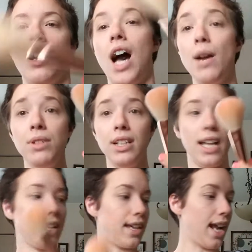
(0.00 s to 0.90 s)
I really
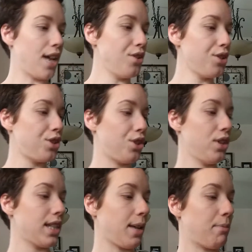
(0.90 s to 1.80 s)
like it. I used to
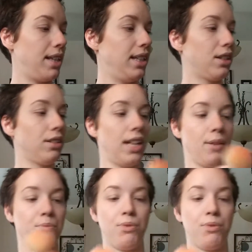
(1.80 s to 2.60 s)
use like my little like